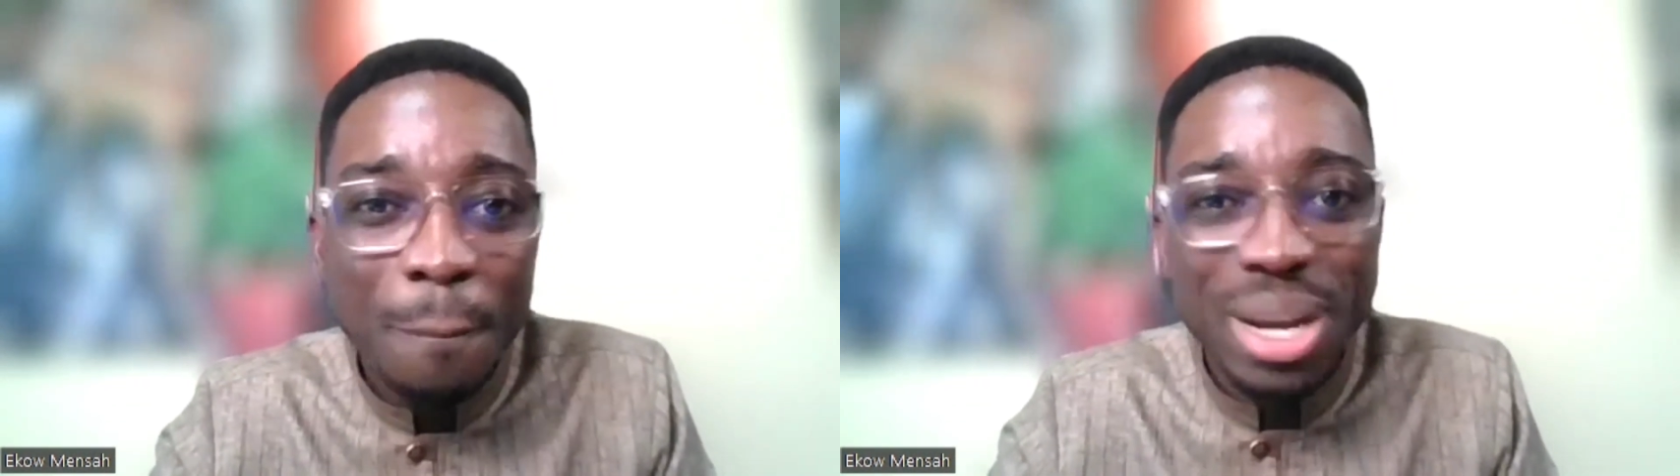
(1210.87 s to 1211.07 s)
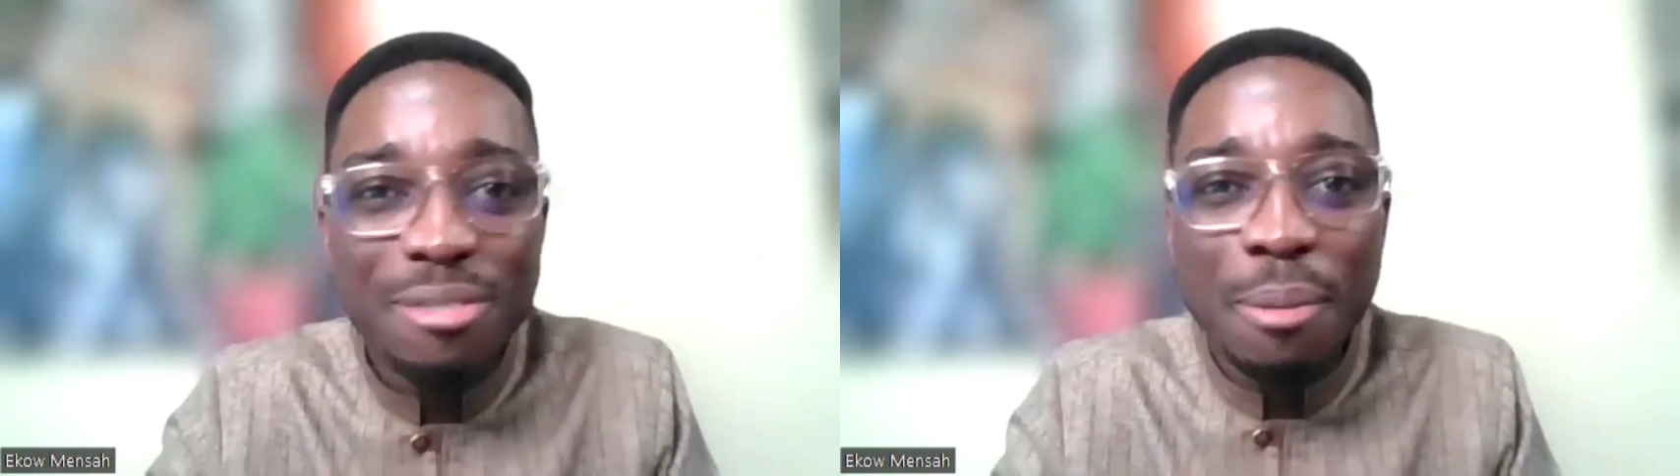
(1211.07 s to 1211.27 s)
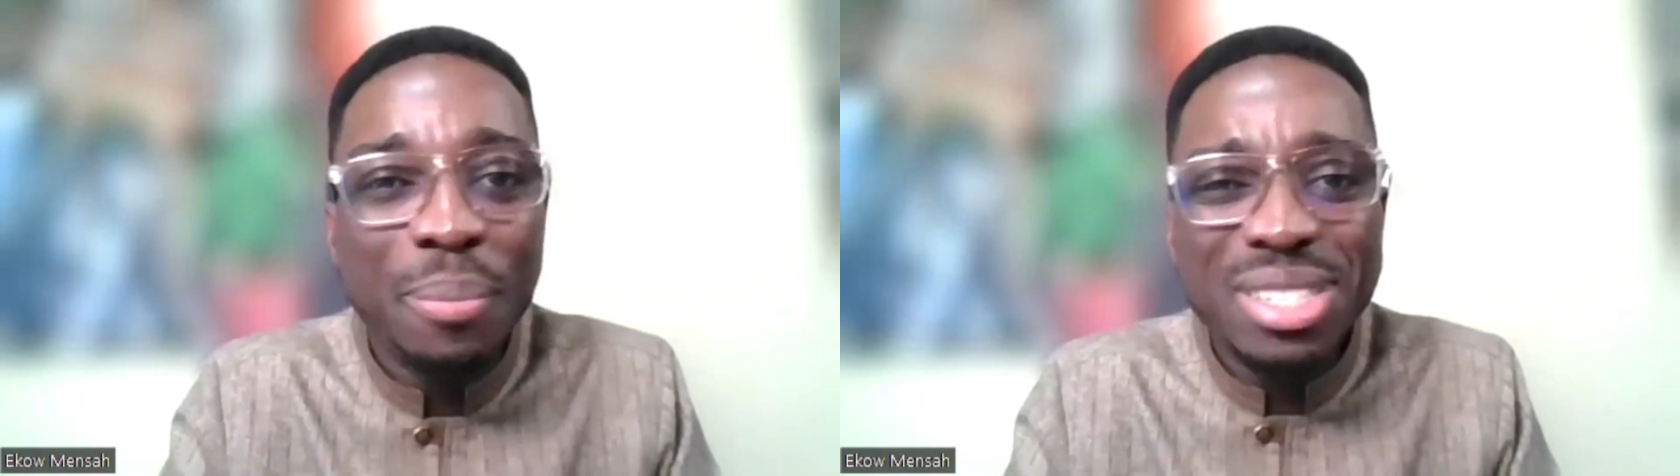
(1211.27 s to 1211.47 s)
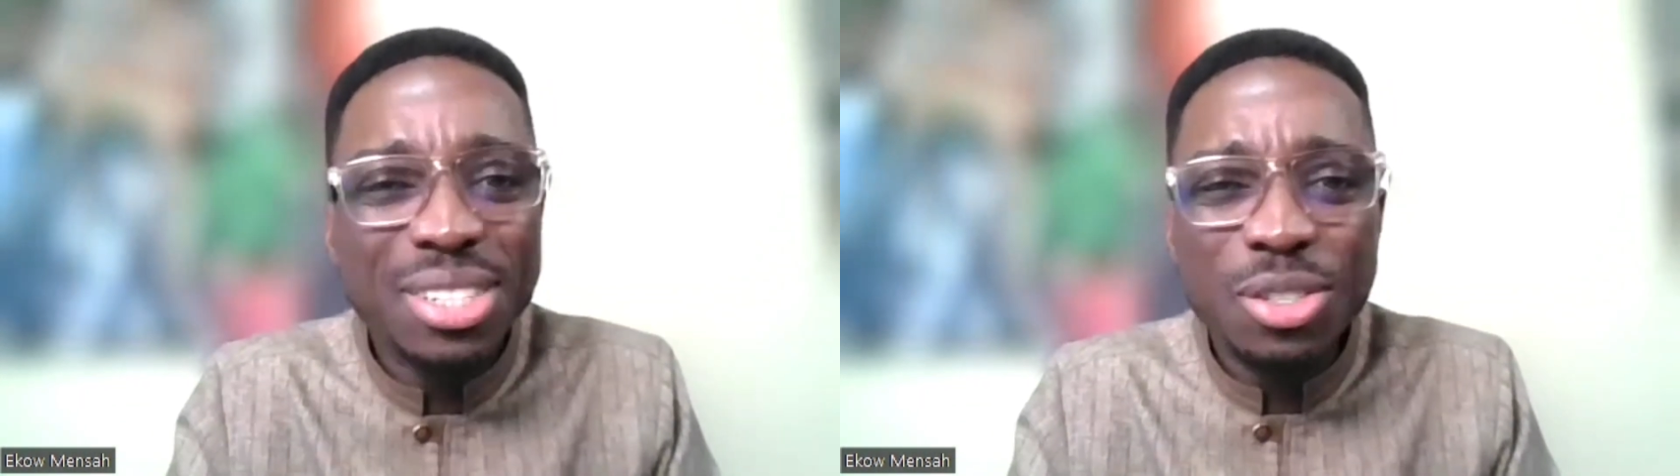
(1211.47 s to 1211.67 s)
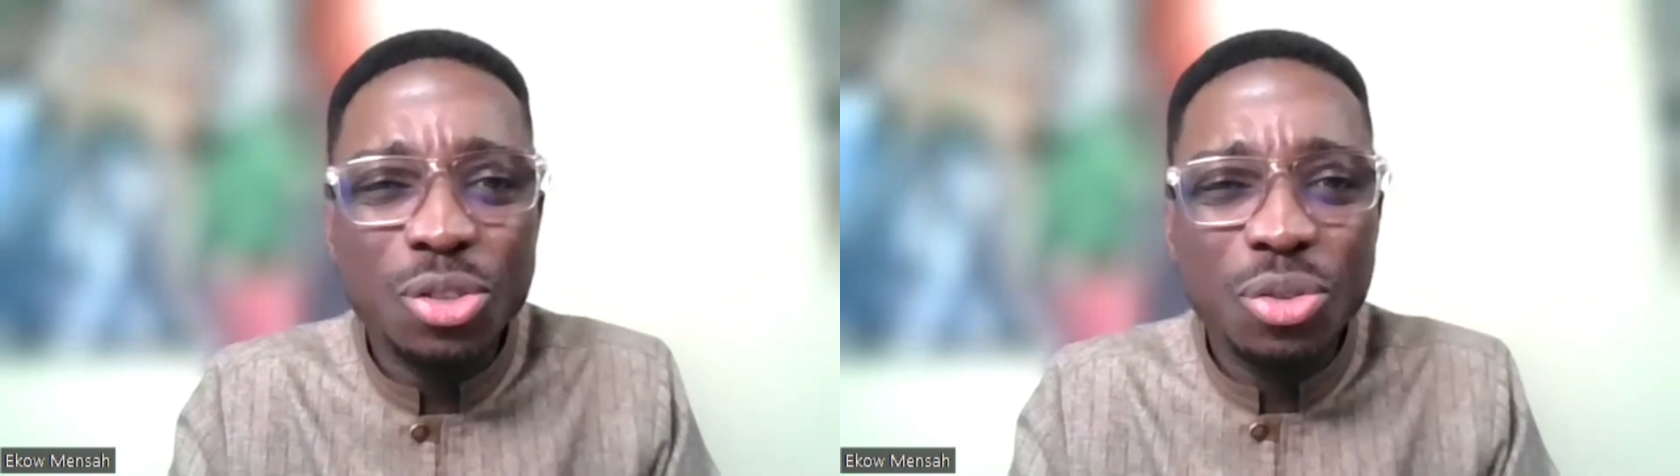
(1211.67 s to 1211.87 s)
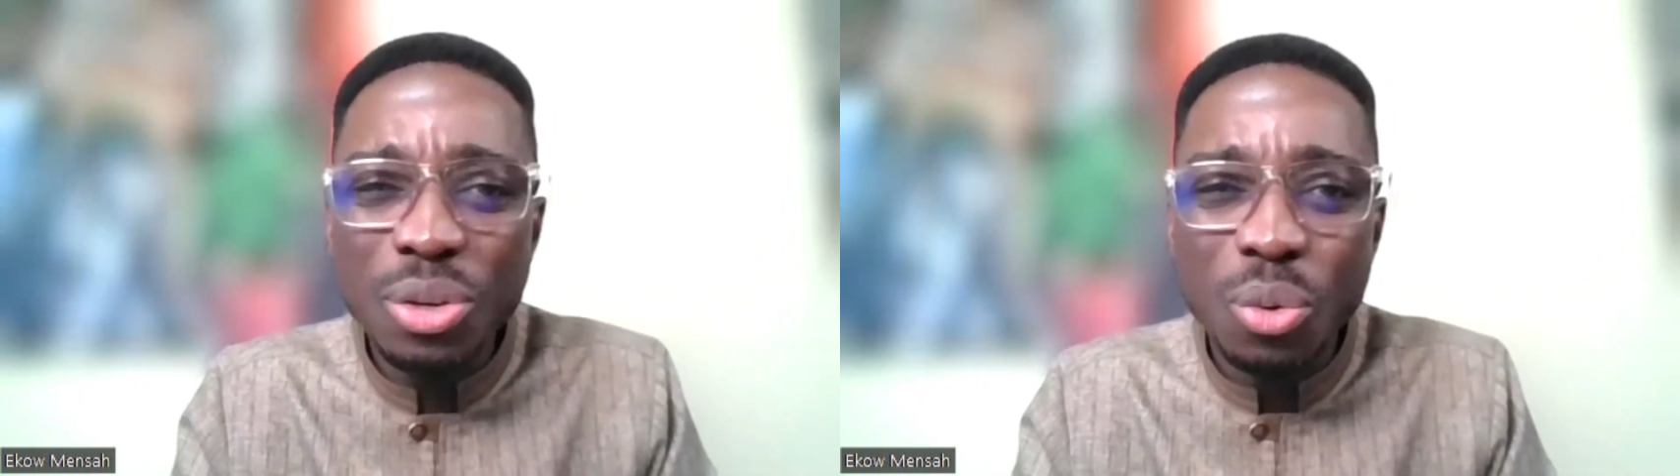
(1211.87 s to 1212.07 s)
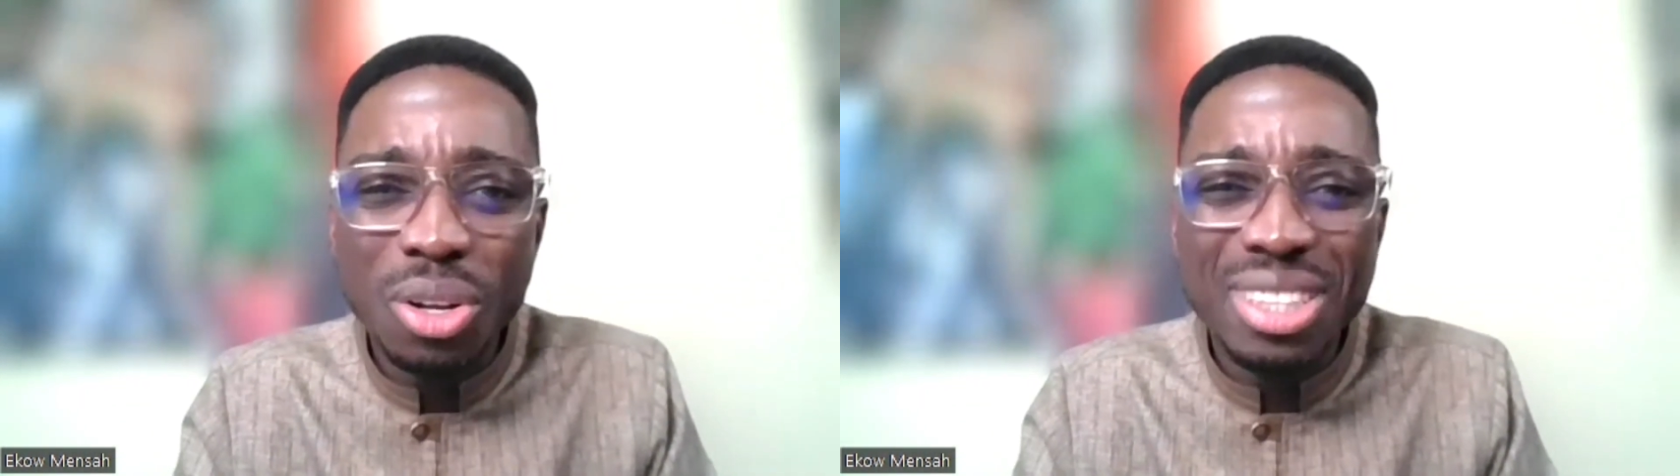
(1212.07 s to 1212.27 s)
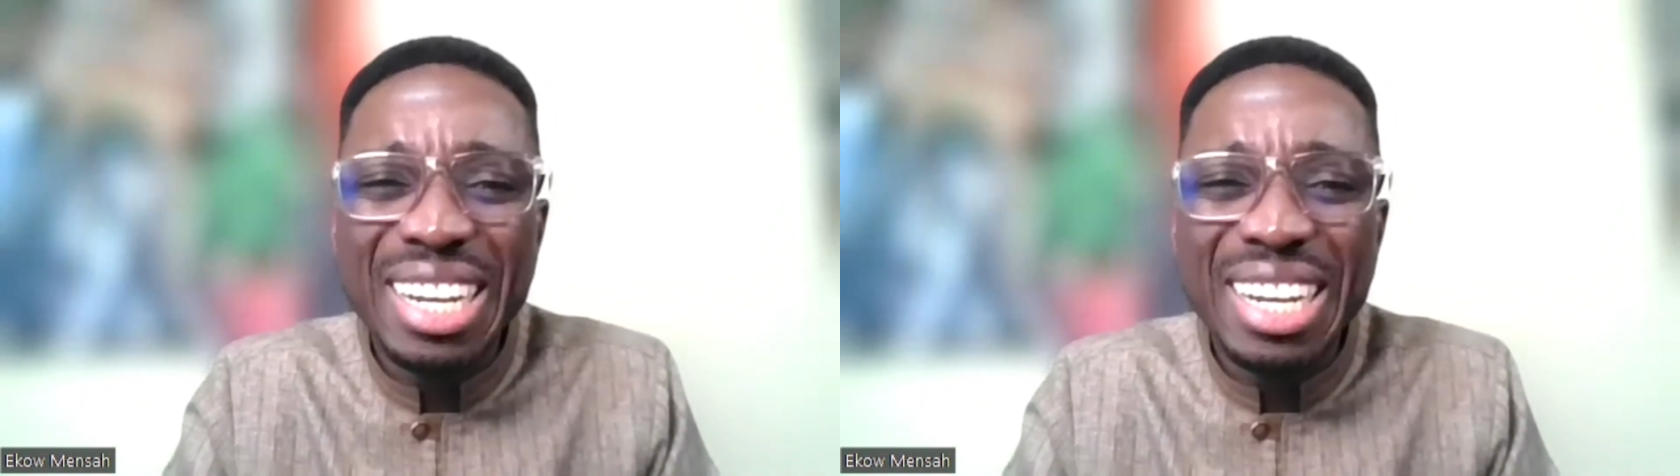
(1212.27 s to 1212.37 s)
But if a business is doing well,